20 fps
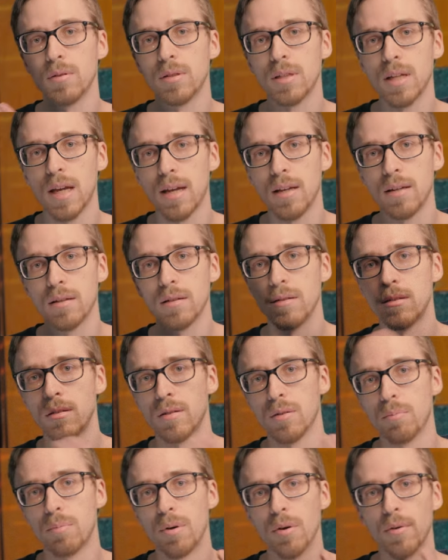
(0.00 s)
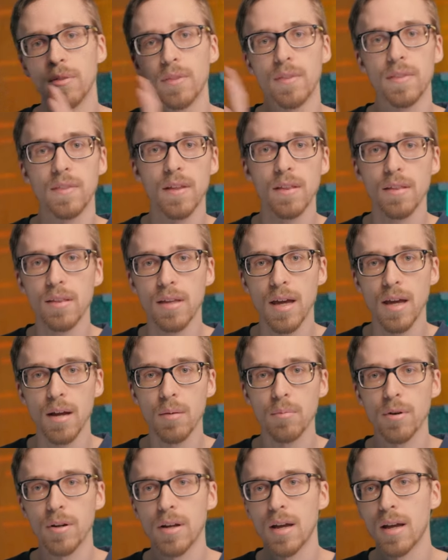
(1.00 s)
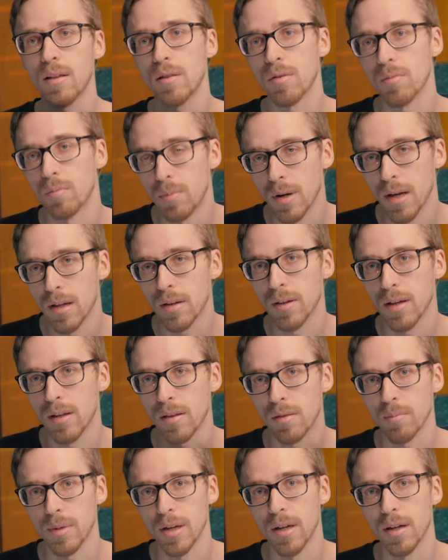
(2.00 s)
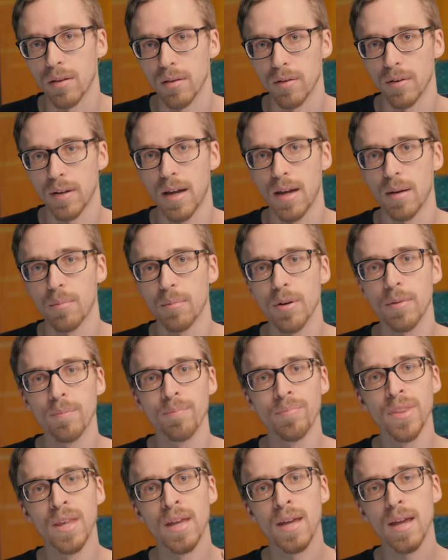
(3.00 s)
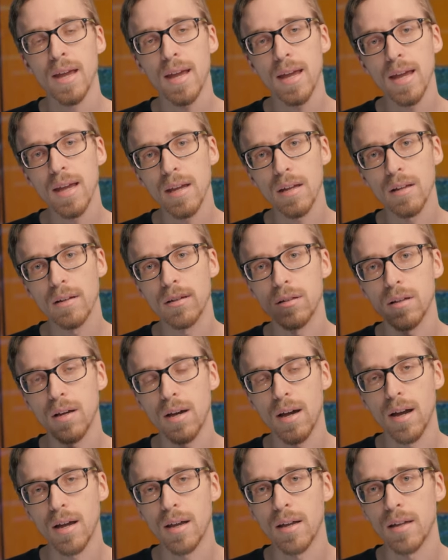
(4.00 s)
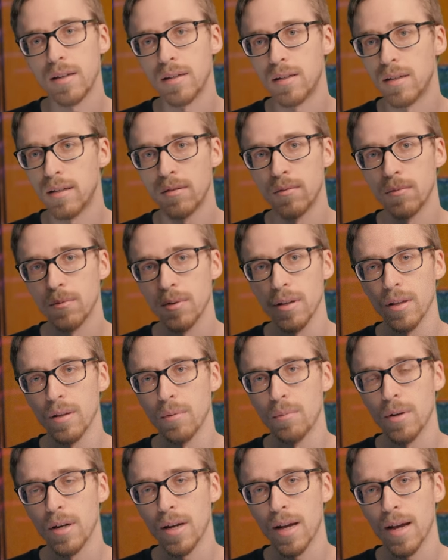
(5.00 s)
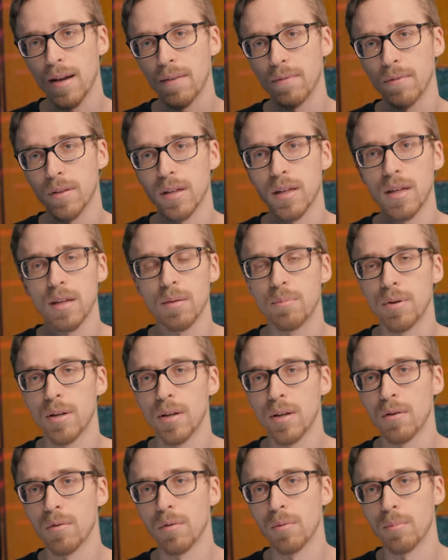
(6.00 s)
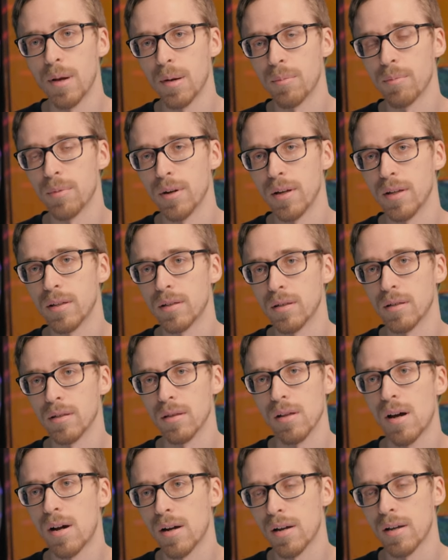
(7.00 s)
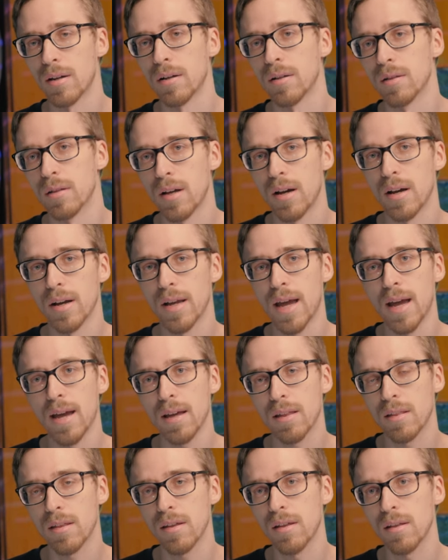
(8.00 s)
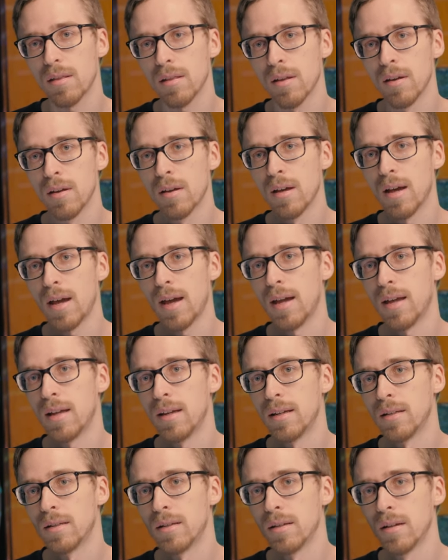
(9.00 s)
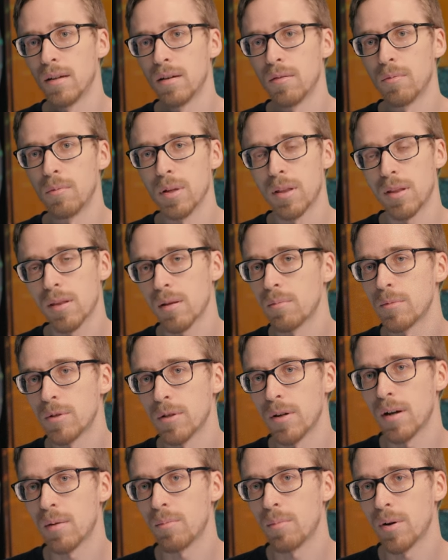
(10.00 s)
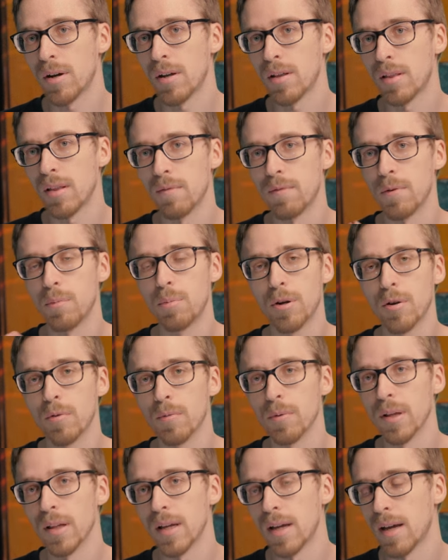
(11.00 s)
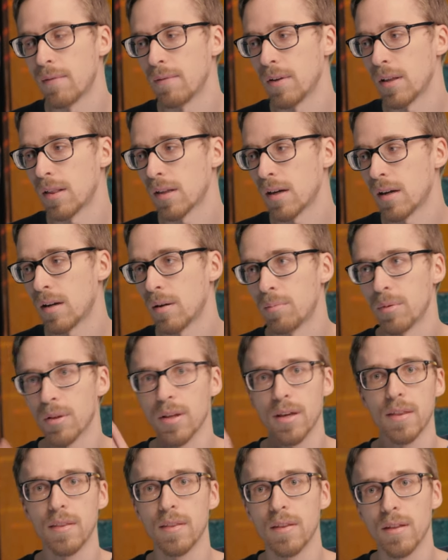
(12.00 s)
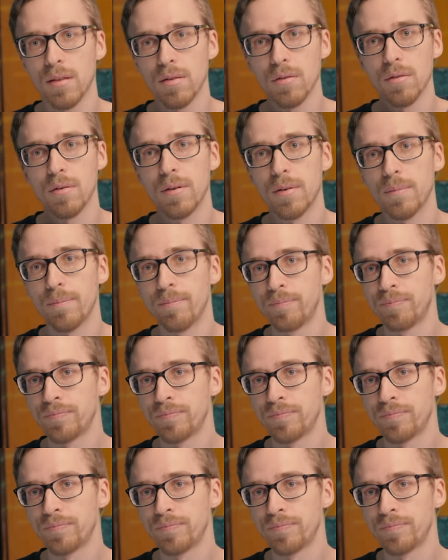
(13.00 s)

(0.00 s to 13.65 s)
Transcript: tend to both this camera as well as my other camera. And I didn't really want to have to keep remembering to lock and unlock axes and with some tripods, if you put a really heavy setup like this on,